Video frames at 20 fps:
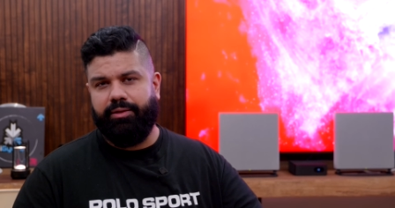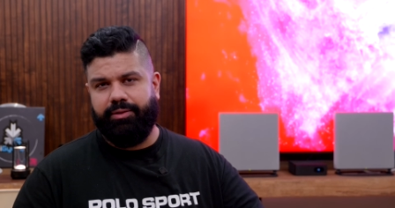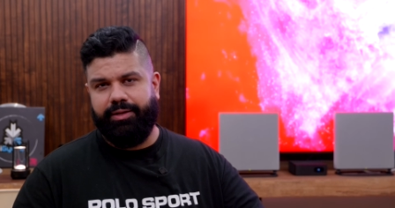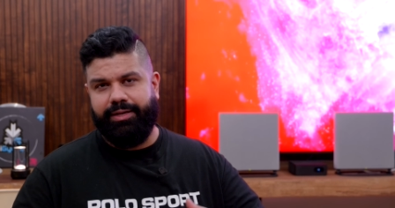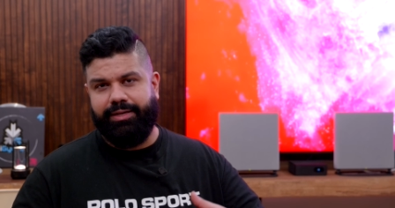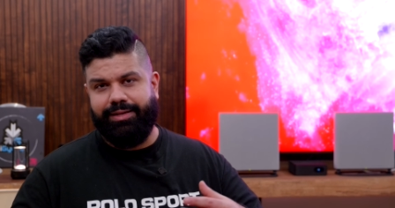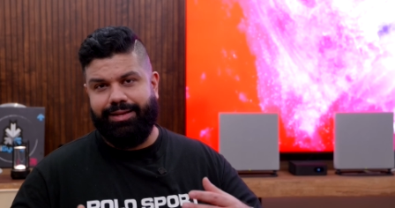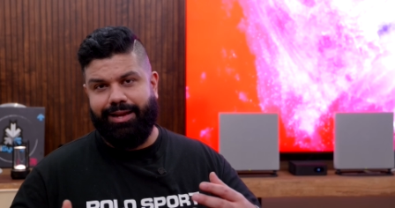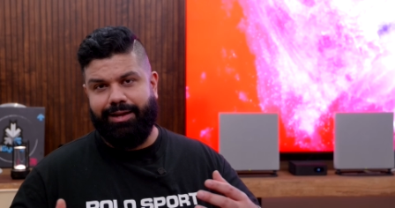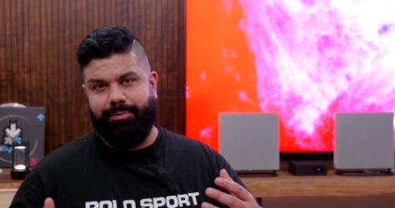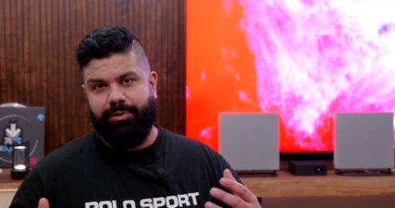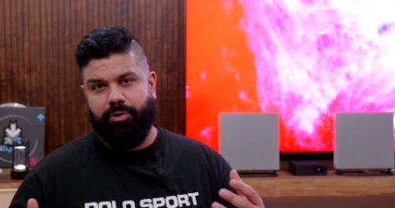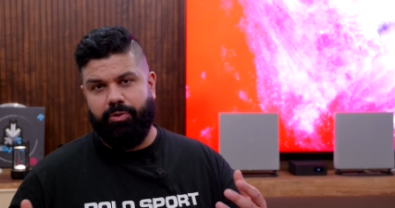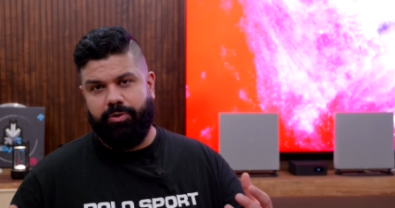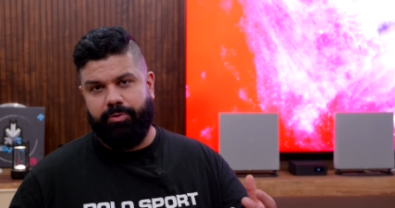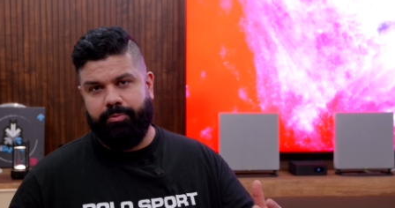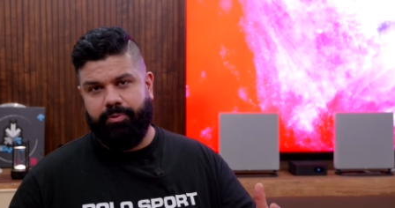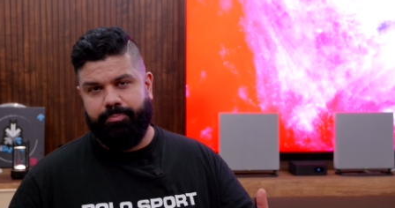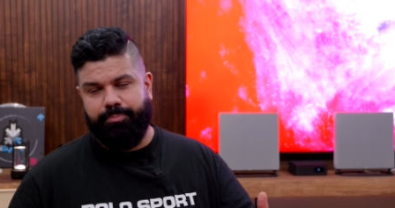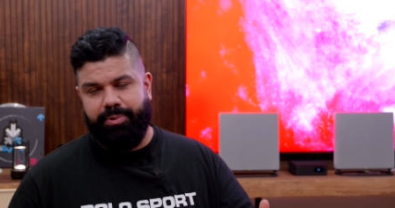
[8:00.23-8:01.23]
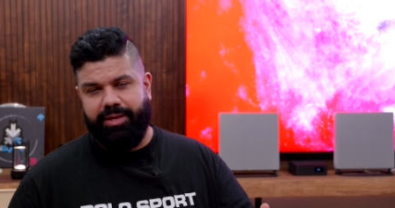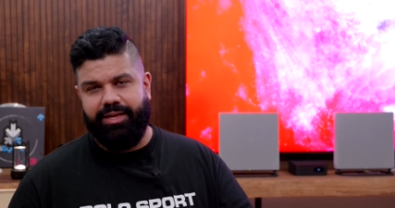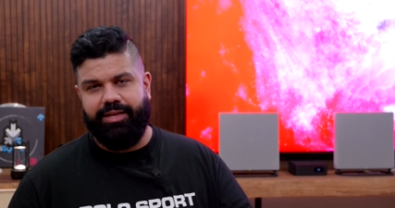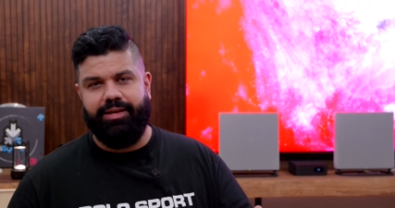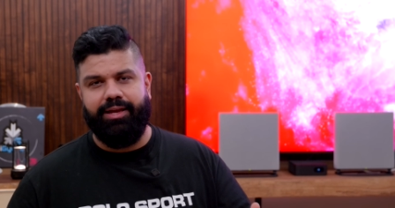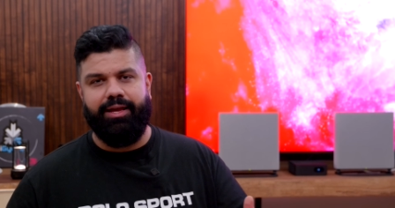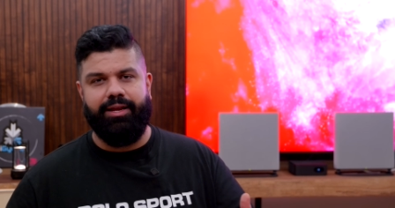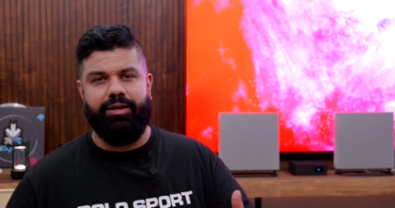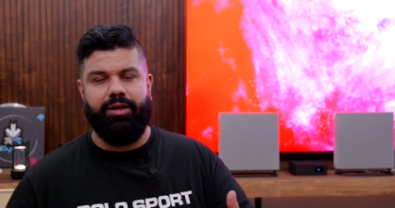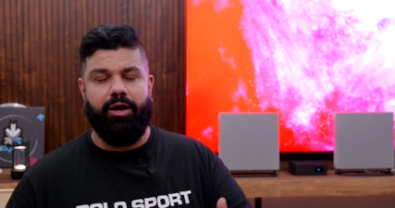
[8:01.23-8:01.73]
It can look
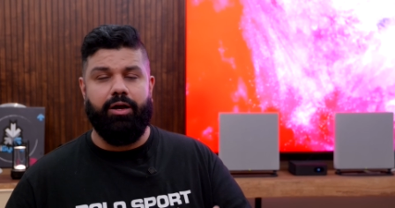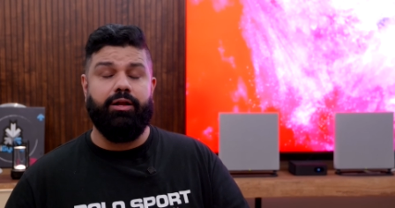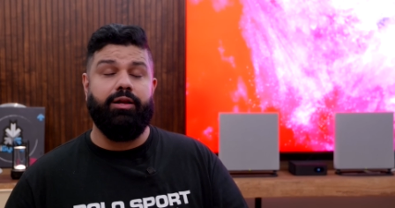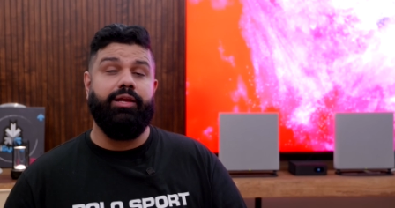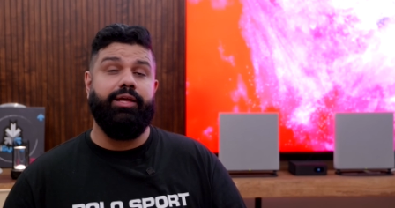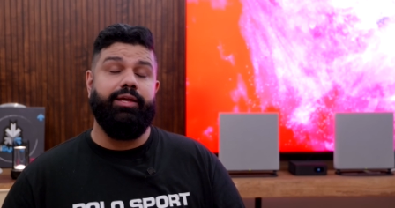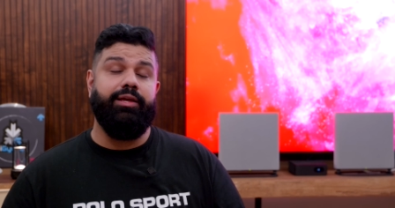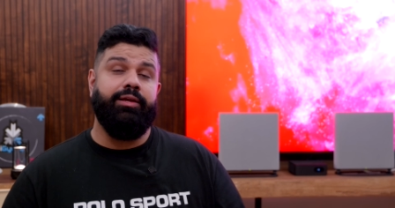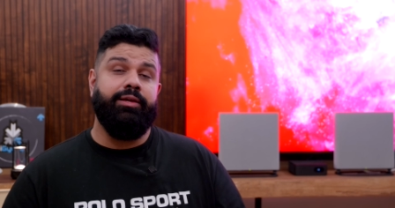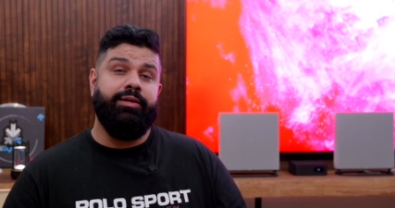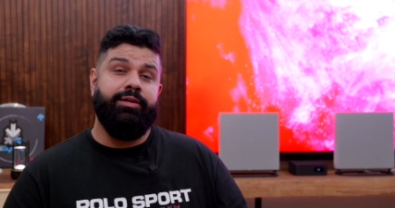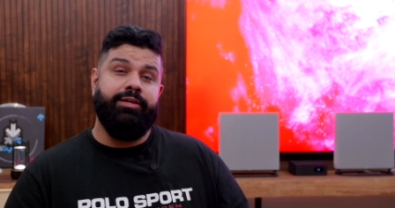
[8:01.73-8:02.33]
big and ugly.